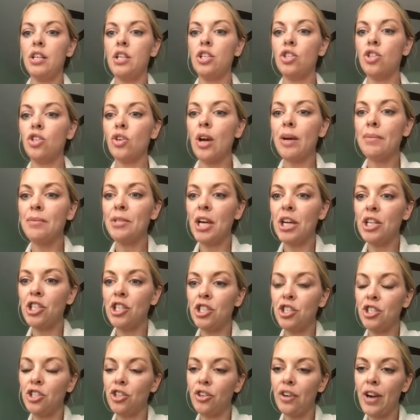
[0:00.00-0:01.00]
describe
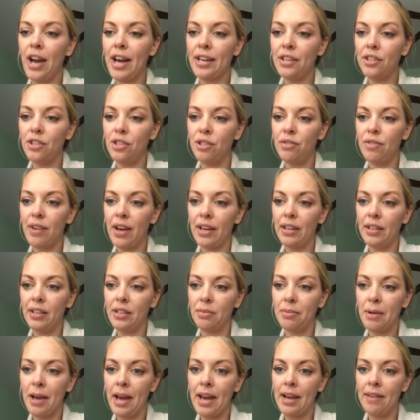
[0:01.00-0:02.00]
changes in your attitudes,
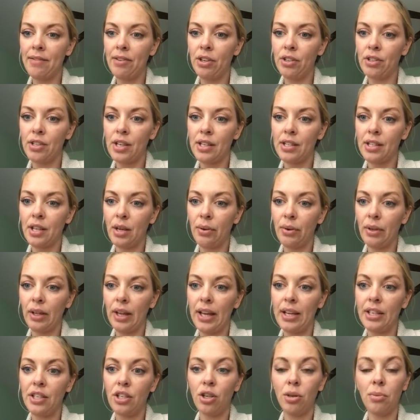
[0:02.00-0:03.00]
values, behaviors as they
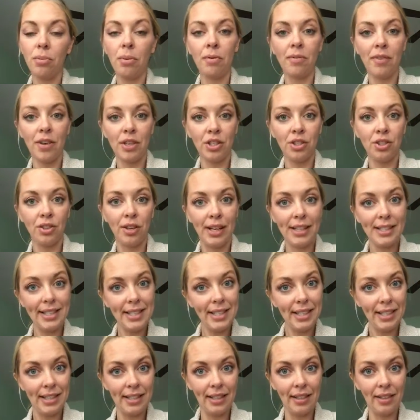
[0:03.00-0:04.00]
relate to your professional
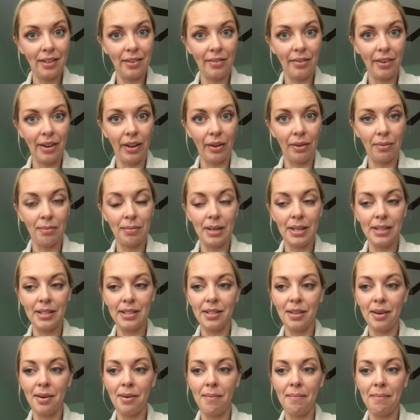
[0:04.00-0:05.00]
identity development.
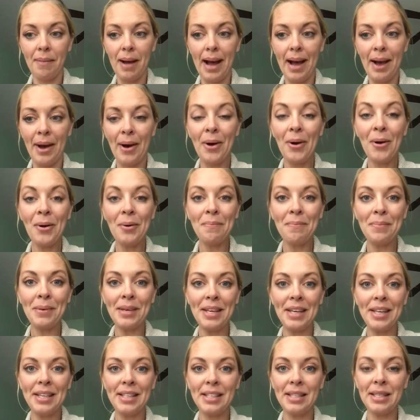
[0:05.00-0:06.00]
So my hope
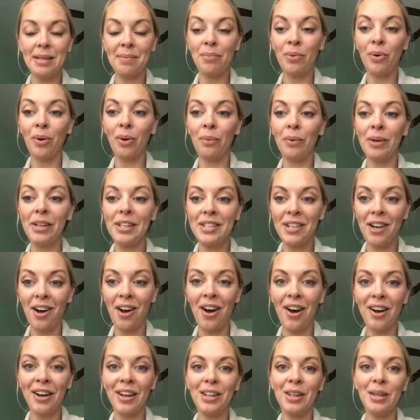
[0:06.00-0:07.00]
is the more we
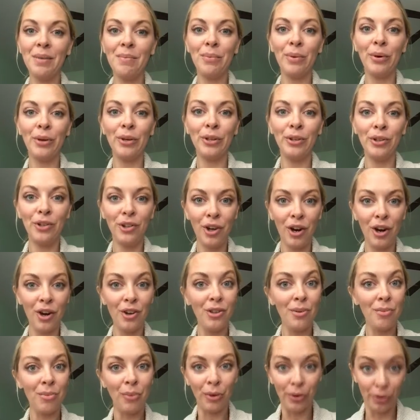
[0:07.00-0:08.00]
talk and the more you
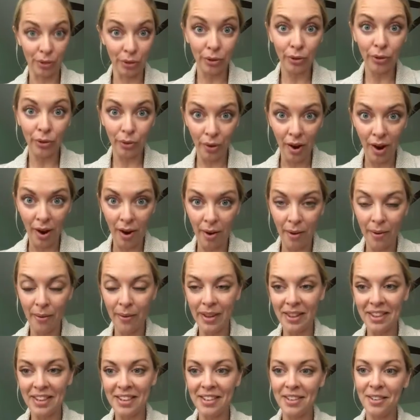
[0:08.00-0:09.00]
learn, the more you'll grow,
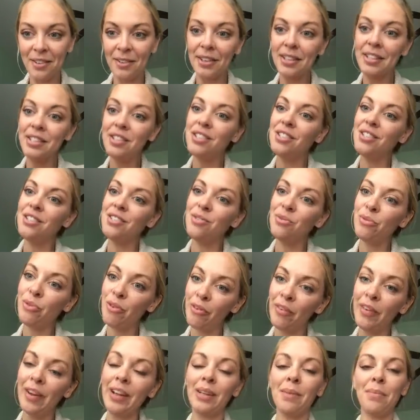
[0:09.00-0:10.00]
and then you can
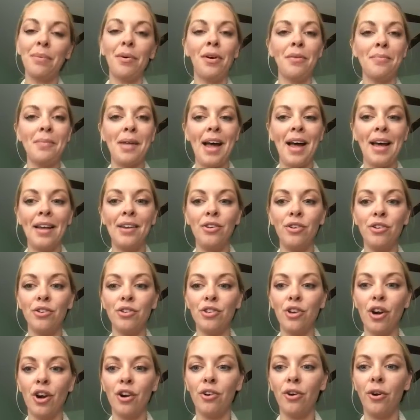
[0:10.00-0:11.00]
reflect upon that in your
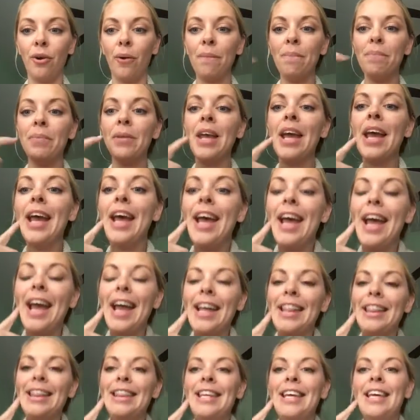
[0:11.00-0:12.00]
journal.
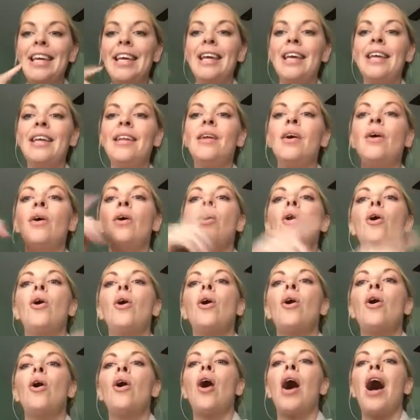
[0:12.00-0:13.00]
And then
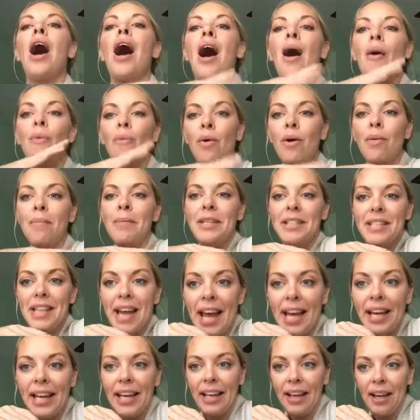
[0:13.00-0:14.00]
I won't be
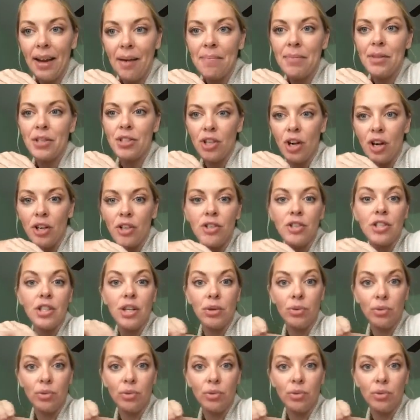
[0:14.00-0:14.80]
taking up the journals